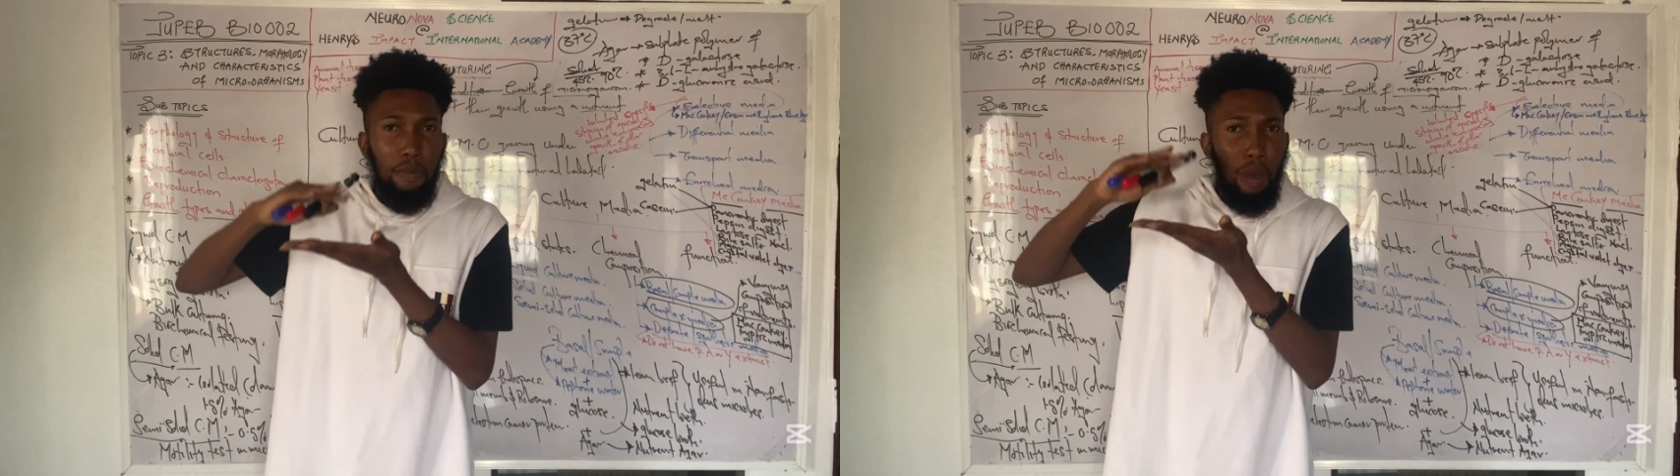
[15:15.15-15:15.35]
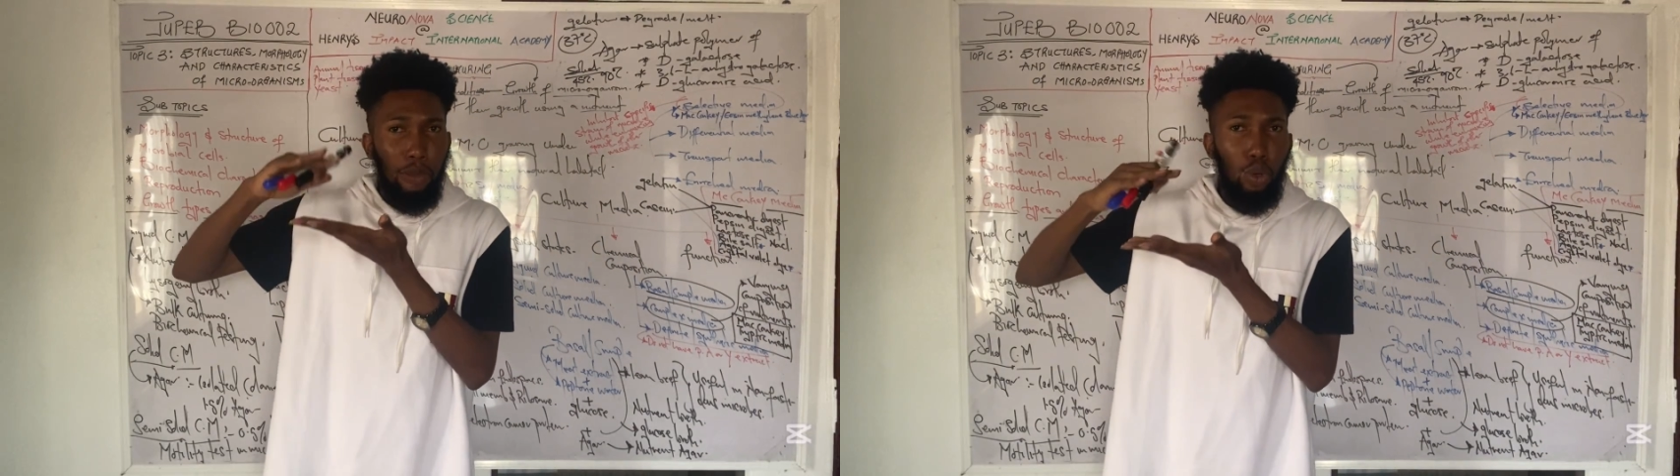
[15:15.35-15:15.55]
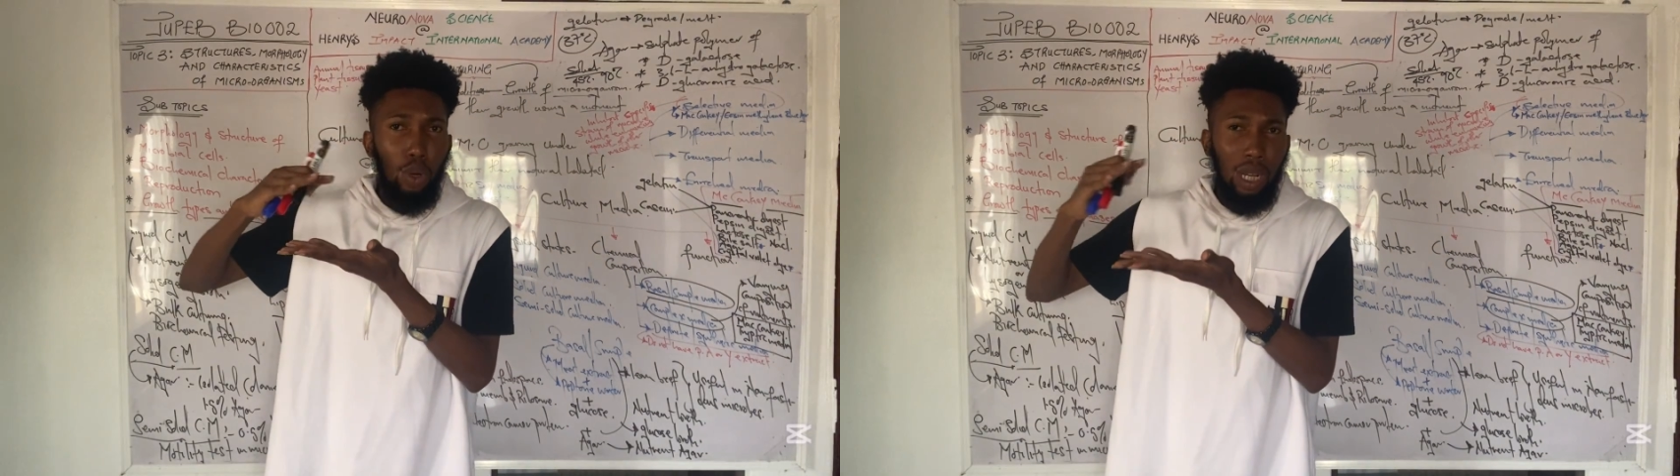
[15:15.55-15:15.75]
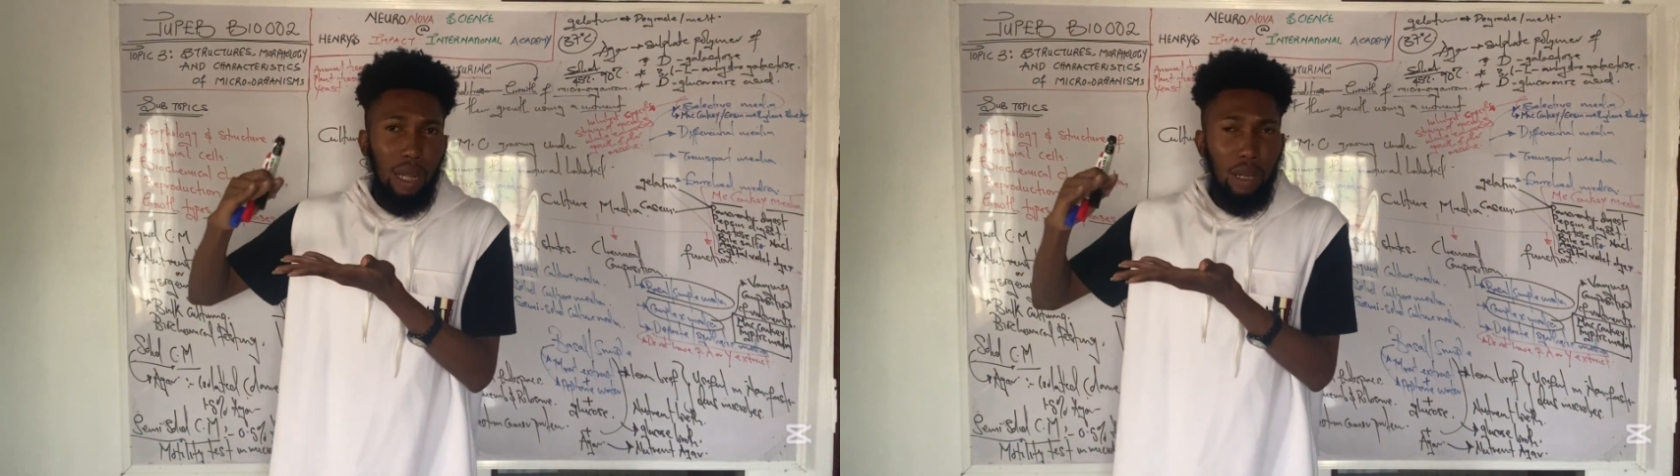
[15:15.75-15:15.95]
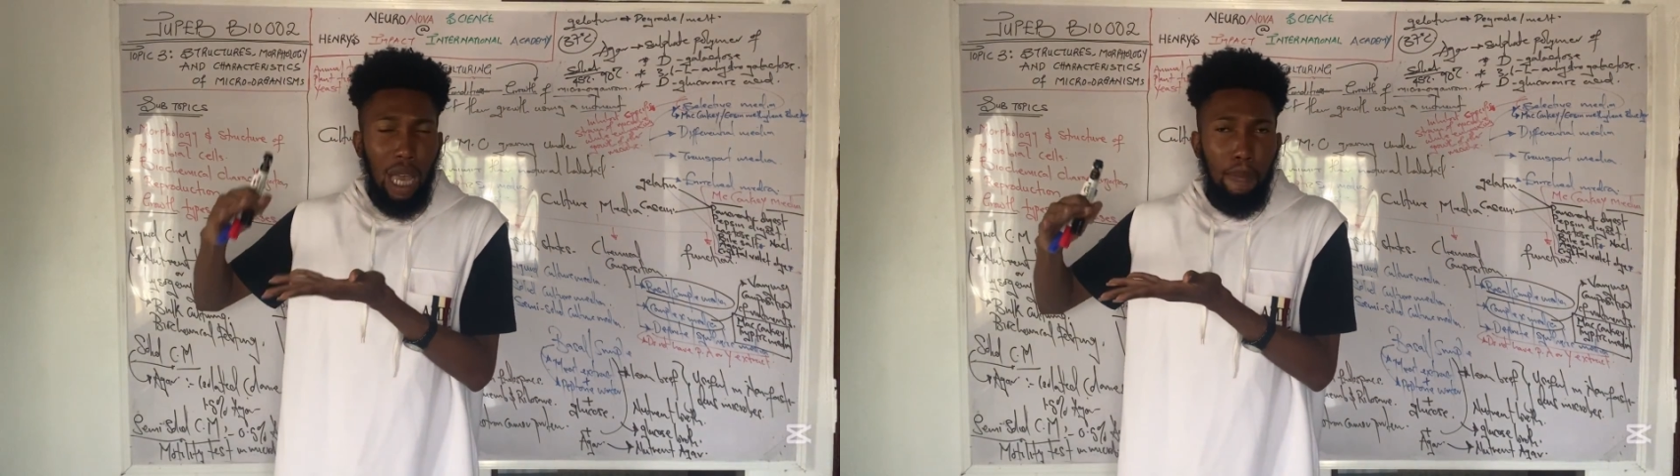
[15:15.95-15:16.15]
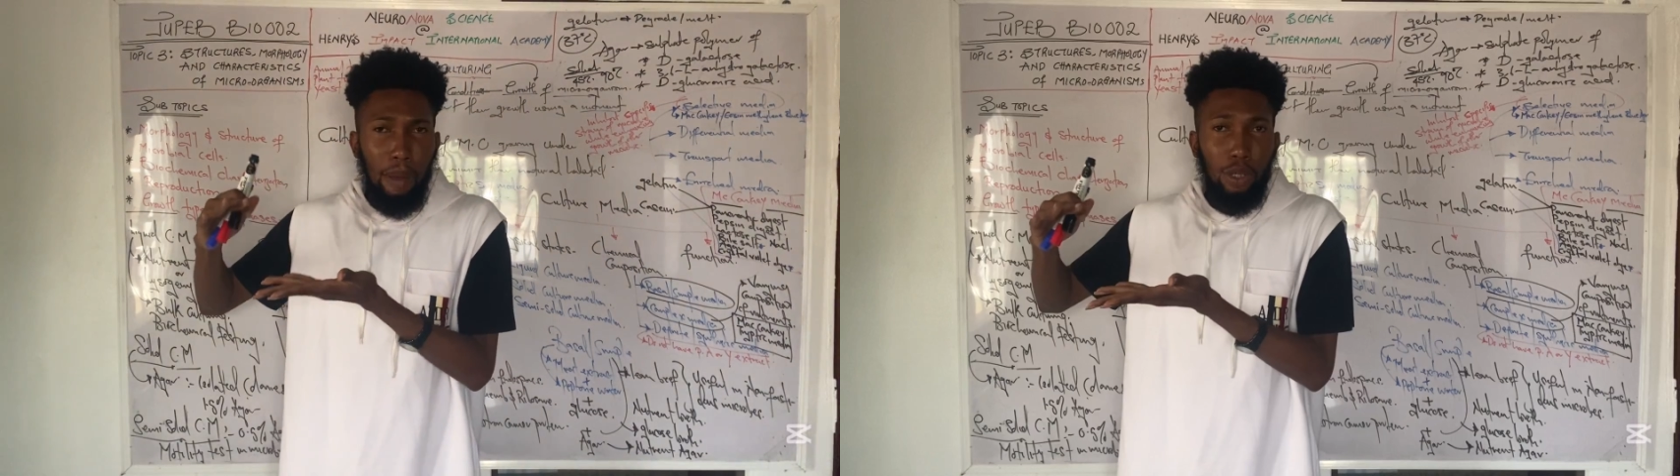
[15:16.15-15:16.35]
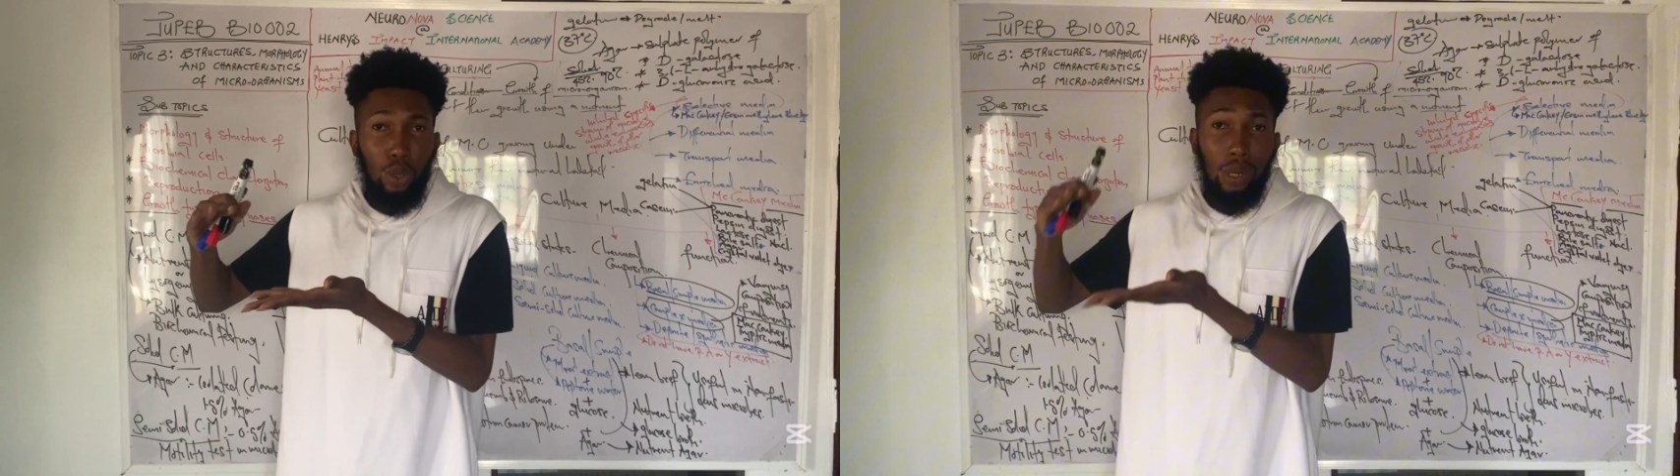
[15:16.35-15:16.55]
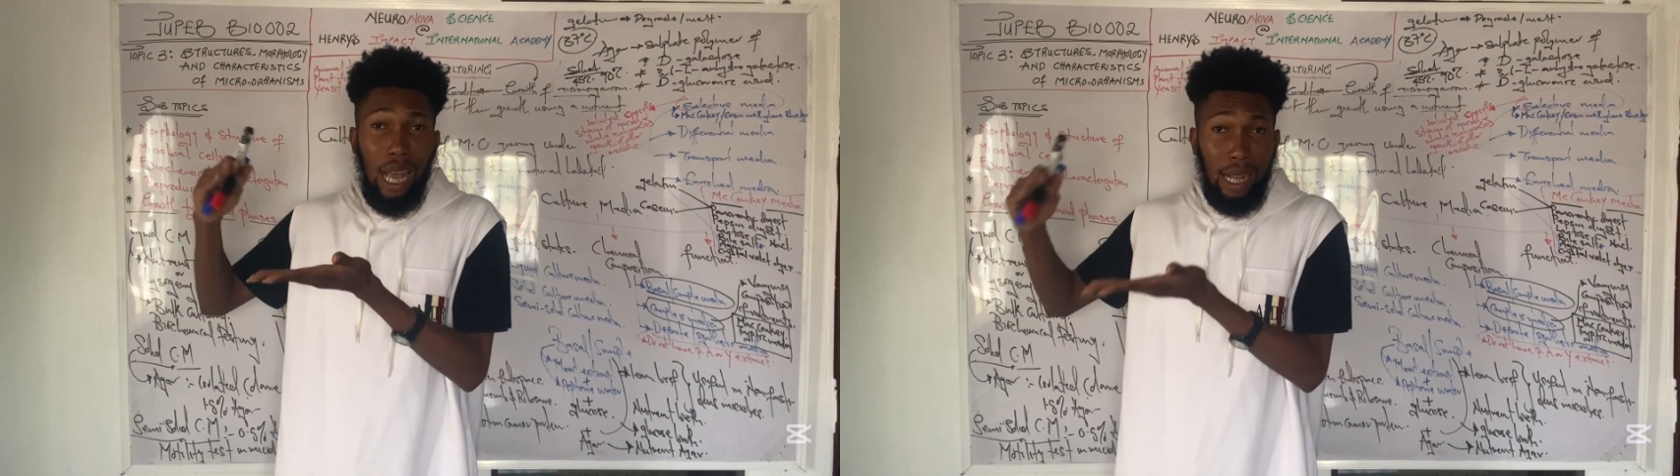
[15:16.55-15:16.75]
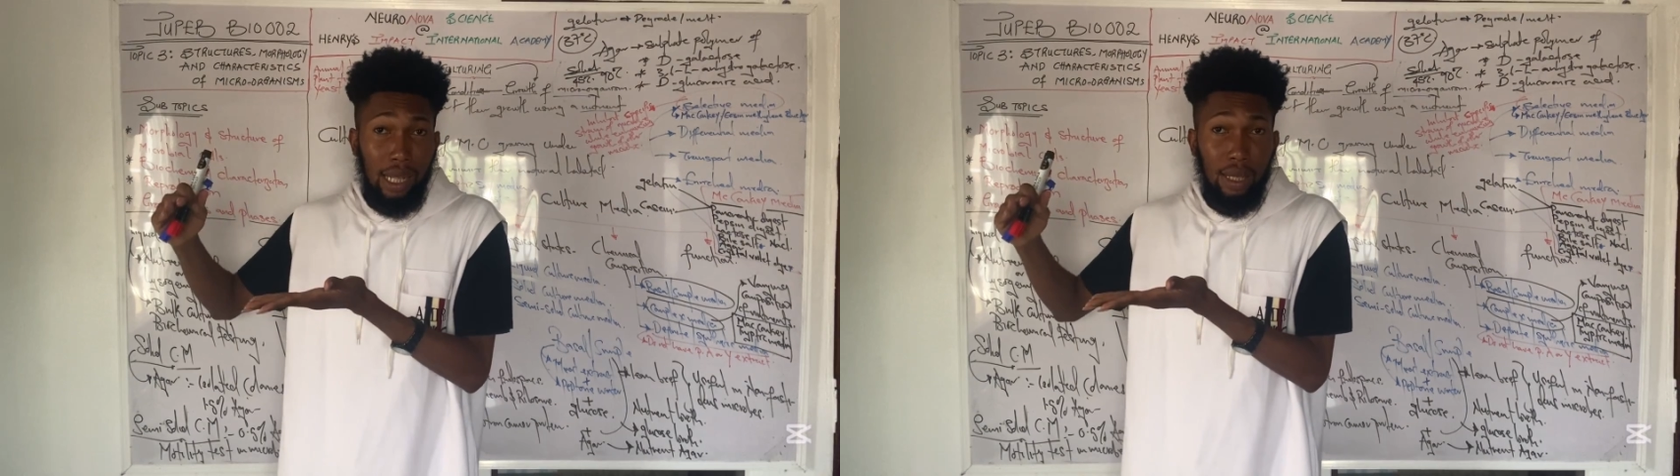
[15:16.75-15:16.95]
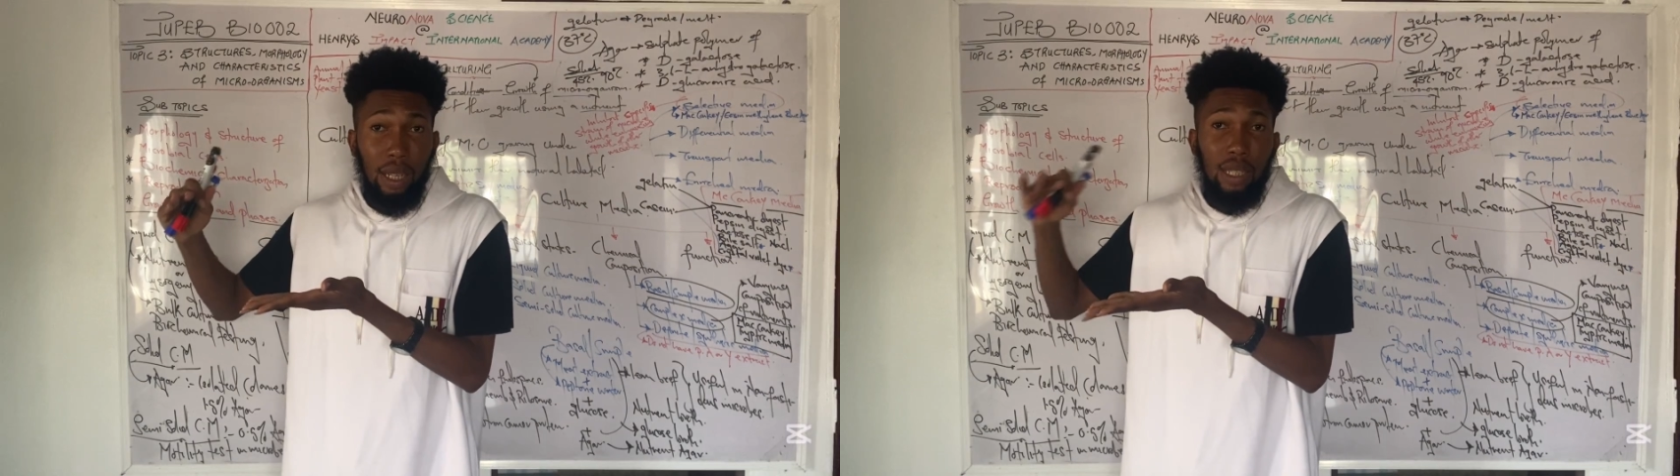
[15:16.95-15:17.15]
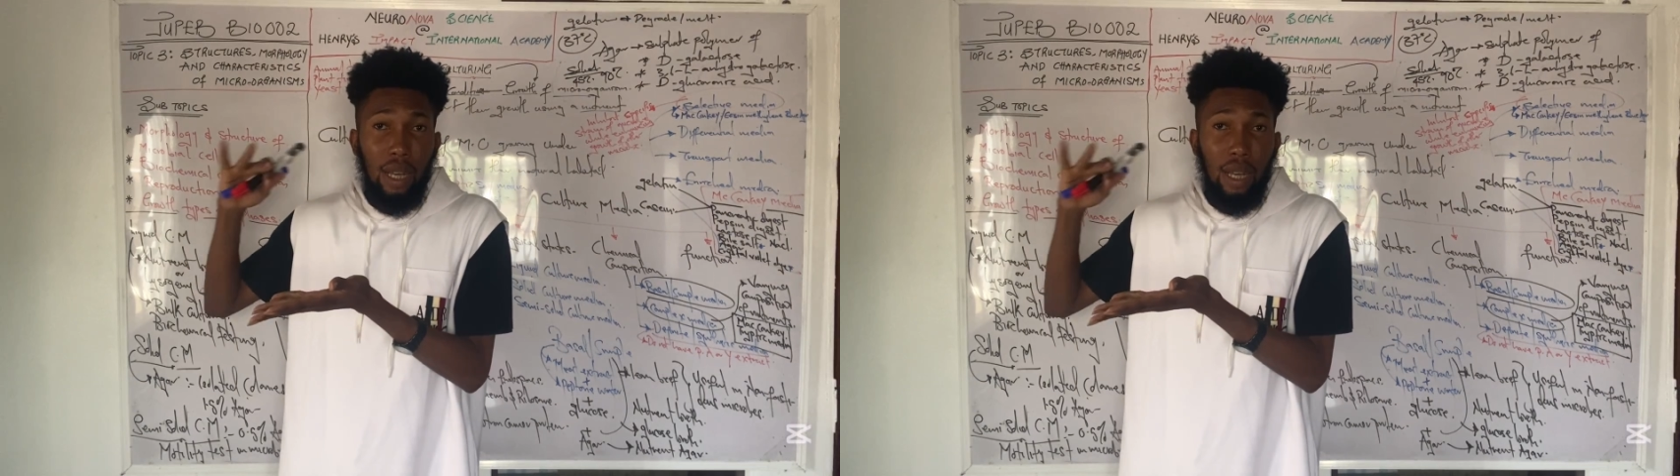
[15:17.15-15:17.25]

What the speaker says: peptidoglycan